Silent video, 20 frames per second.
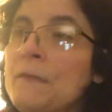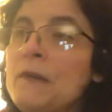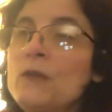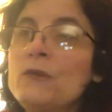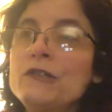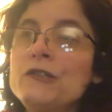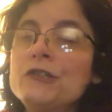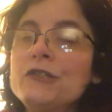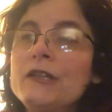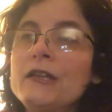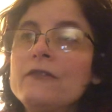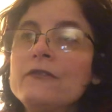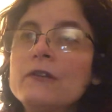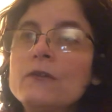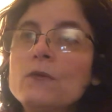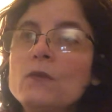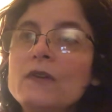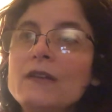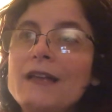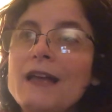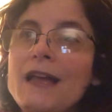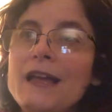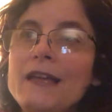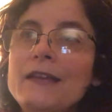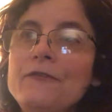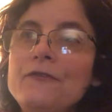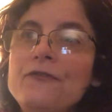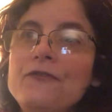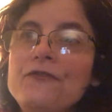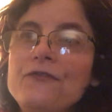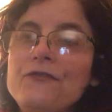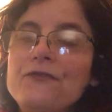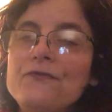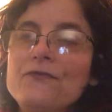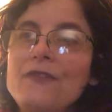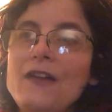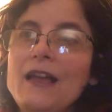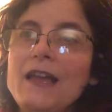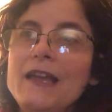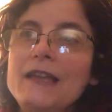only sharing what I
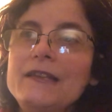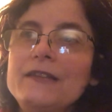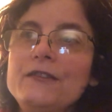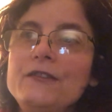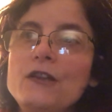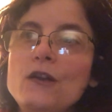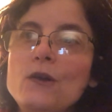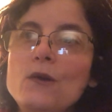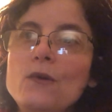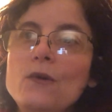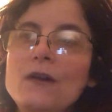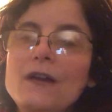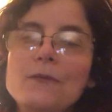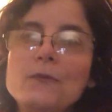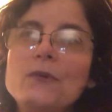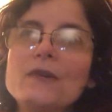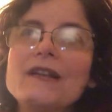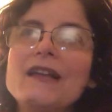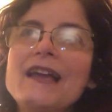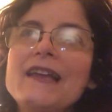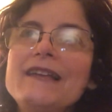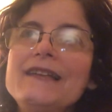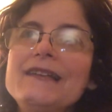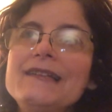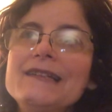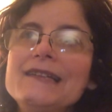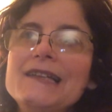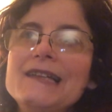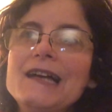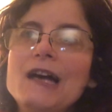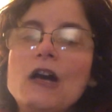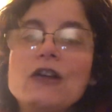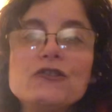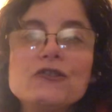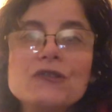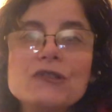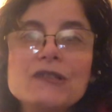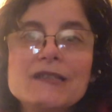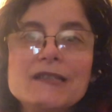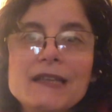know, what I
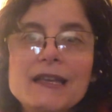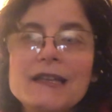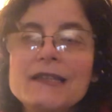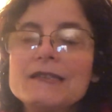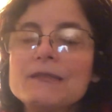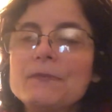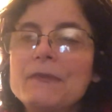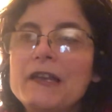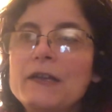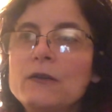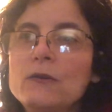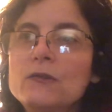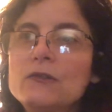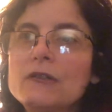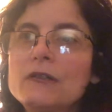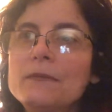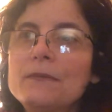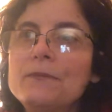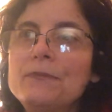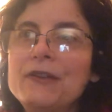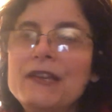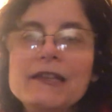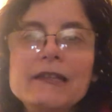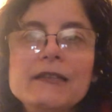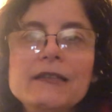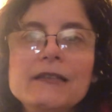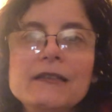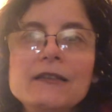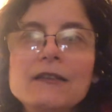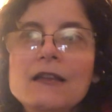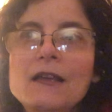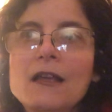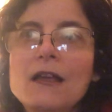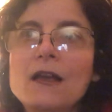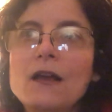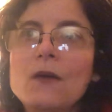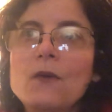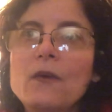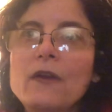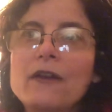understand, my own opinion,
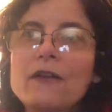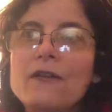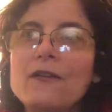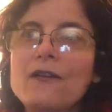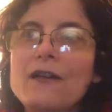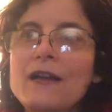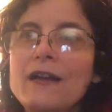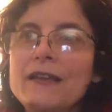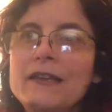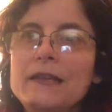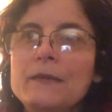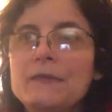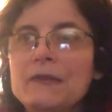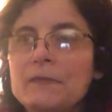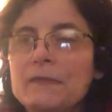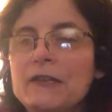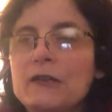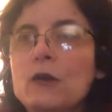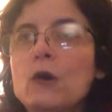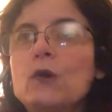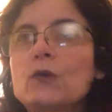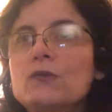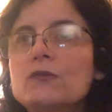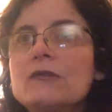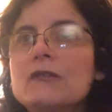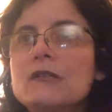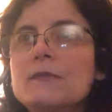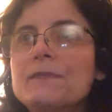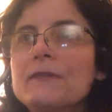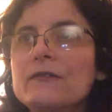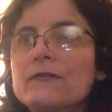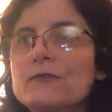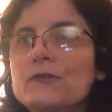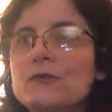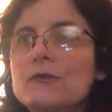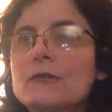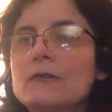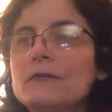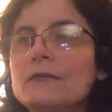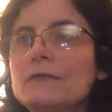where I am in my own
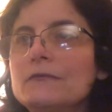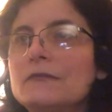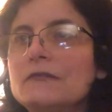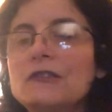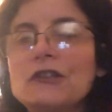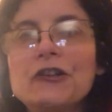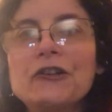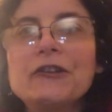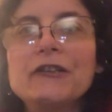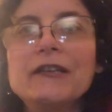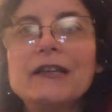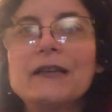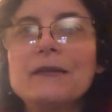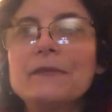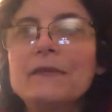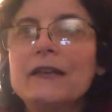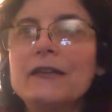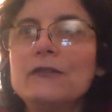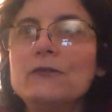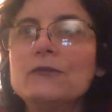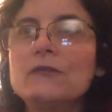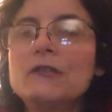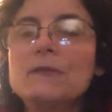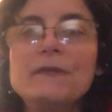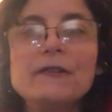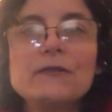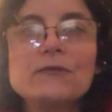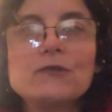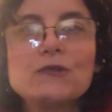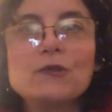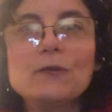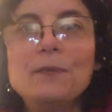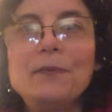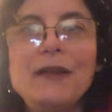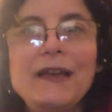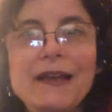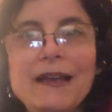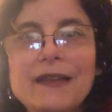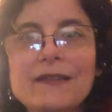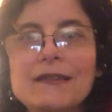spiritual learning, my own spiritual
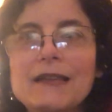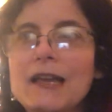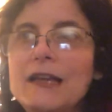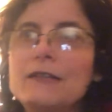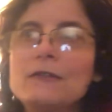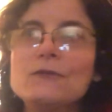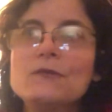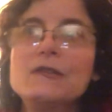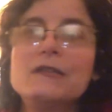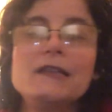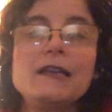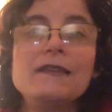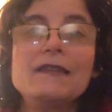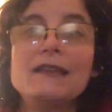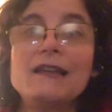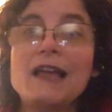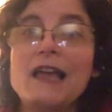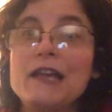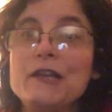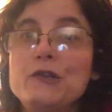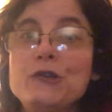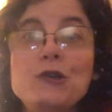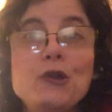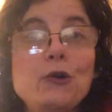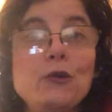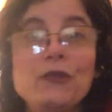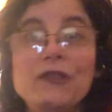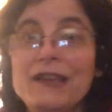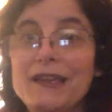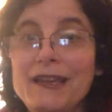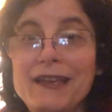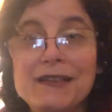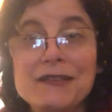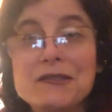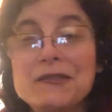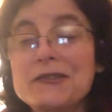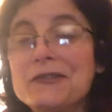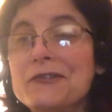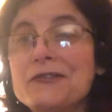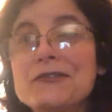path. I don't say that I know the
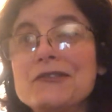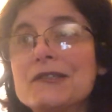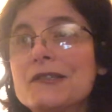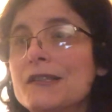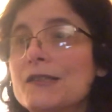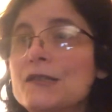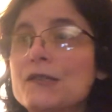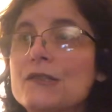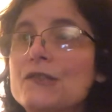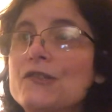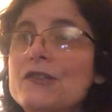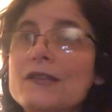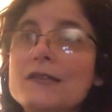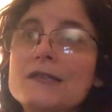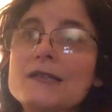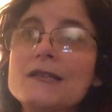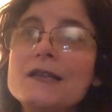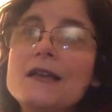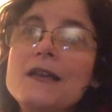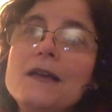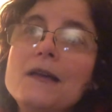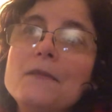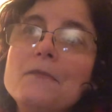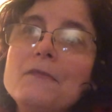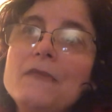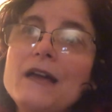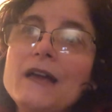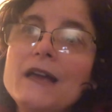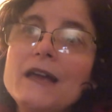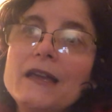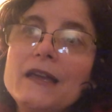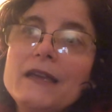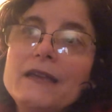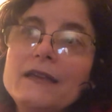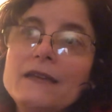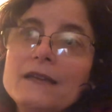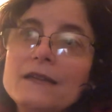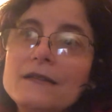answers. This is just my